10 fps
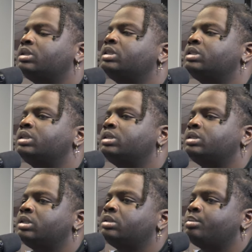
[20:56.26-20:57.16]
It's it's
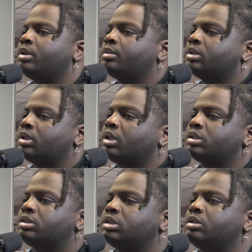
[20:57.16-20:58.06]
it's public. Okay.
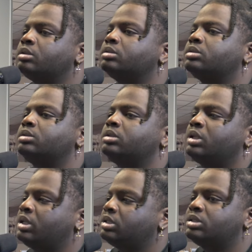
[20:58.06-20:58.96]
Like, she knows. All right.
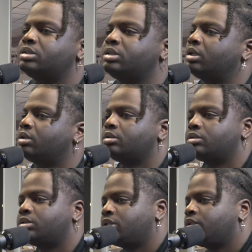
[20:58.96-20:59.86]
Like yeah,
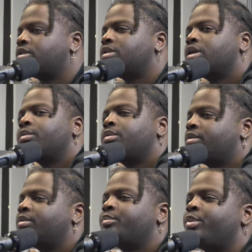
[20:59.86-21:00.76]
she's sorry
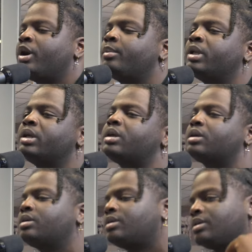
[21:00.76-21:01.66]
about that.
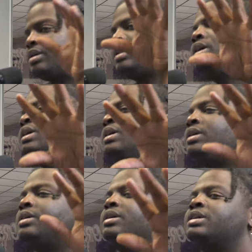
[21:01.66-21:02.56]

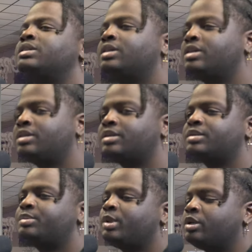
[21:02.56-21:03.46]
Publicly is a
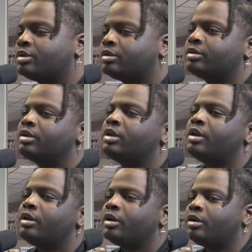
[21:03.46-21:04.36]
speaker.
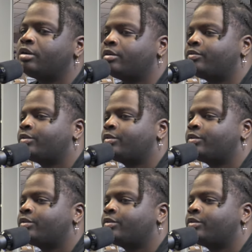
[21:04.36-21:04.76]
Okay. Uh,